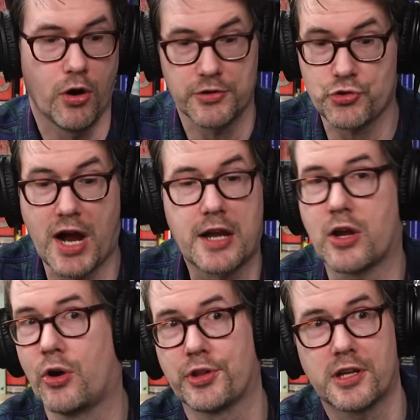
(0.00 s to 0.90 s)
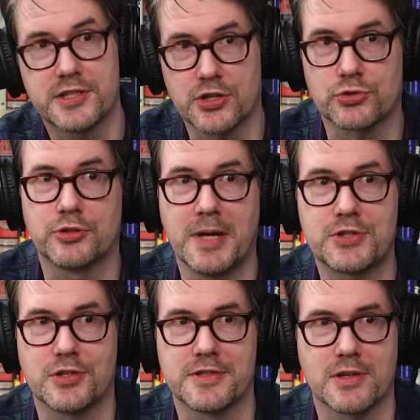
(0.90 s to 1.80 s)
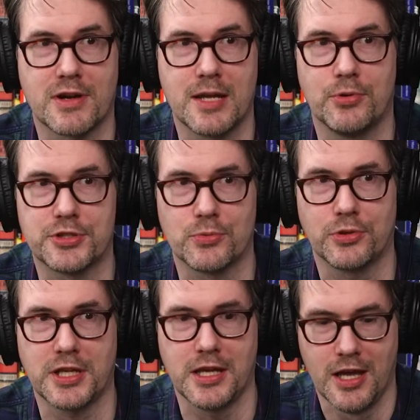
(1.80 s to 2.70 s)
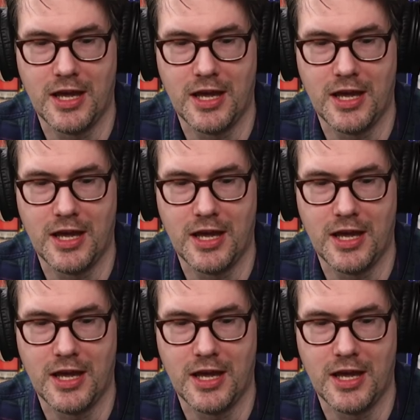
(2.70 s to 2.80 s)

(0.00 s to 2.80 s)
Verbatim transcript: tracking all the contextual dimensions, that are able to really